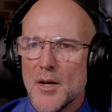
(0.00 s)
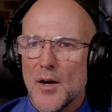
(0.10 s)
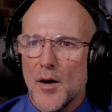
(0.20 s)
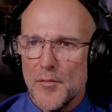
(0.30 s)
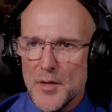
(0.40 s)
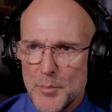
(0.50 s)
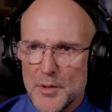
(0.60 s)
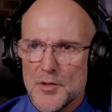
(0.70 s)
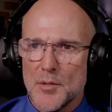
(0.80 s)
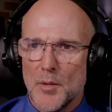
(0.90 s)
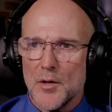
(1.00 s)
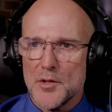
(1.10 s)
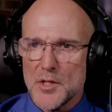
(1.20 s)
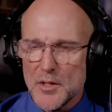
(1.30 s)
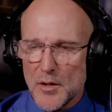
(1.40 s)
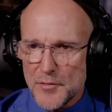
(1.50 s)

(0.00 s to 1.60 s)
of the epistemology of